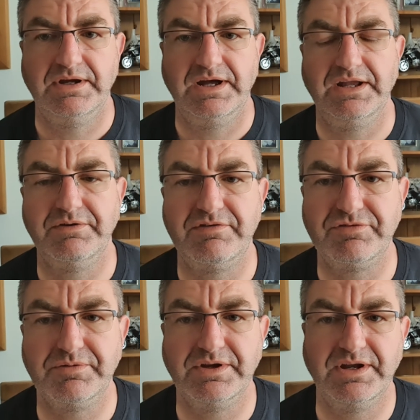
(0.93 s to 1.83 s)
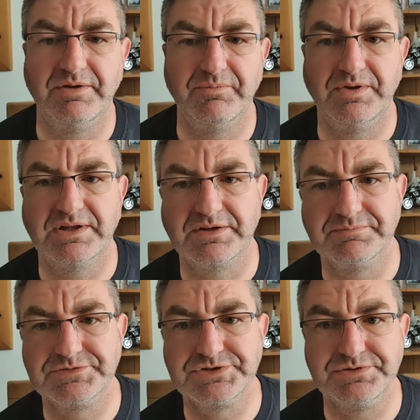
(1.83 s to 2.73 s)
Hello everyone and
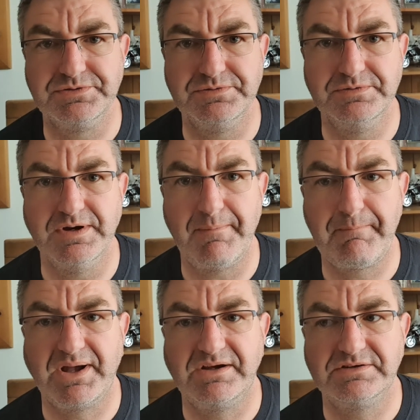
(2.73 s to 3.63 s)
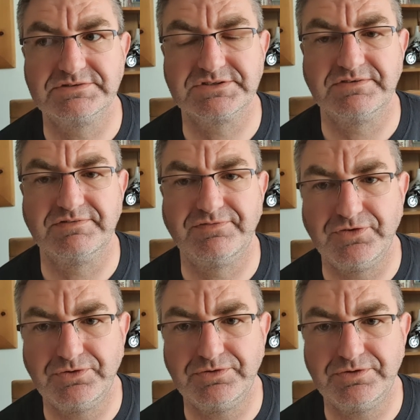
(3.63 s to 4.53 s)
welcome to part
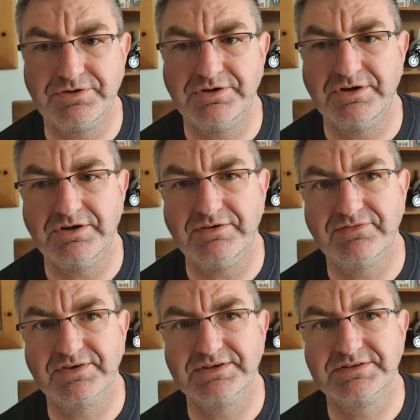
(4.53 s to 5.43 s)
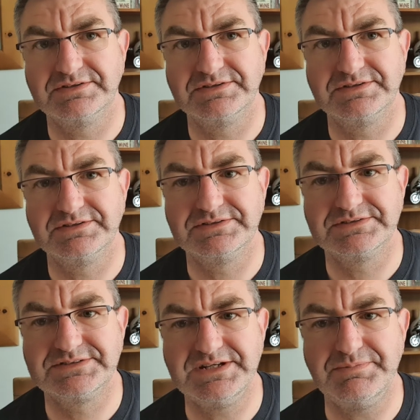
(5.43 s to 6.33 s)
4 of
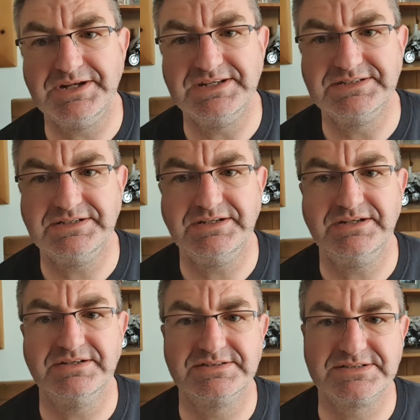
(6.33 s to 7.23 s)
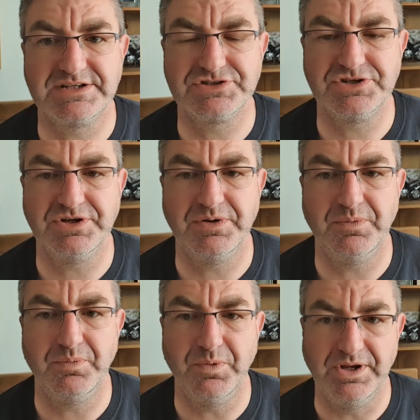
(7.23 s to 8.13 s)
CBT session
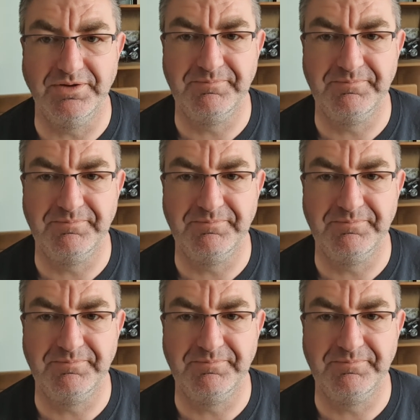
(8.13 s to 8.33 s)
1.